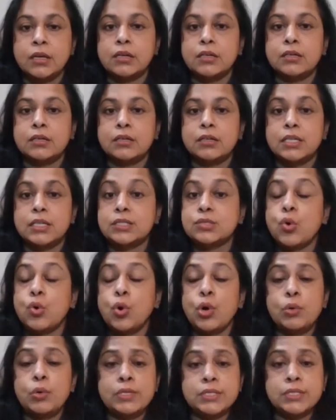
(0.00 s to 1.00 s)
It's
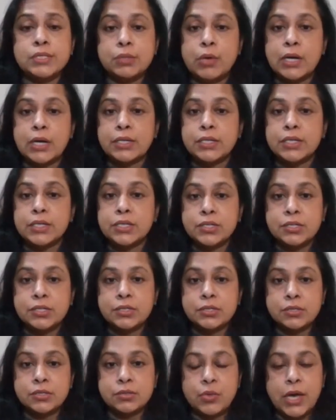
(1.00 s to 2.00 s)
always
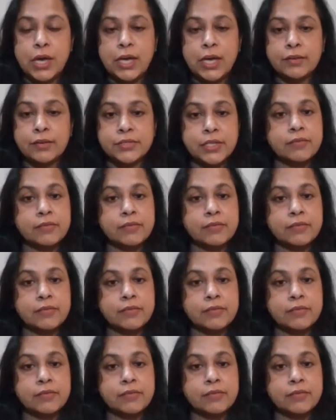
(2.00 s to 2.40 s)
advantageous to have